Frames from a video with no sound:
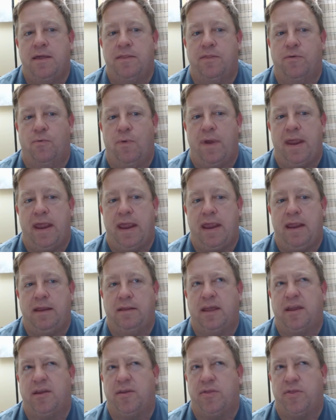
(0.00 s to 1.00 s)
the way
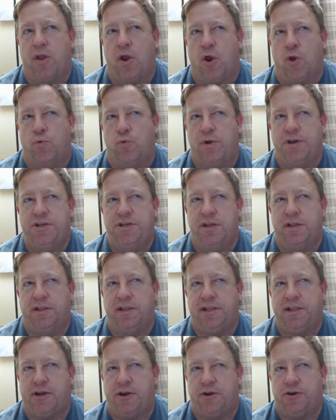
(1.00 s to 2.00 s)
like original
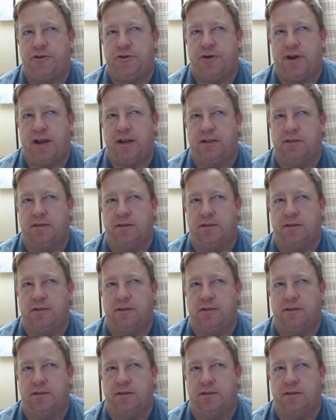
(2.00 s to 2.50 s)
Star Trek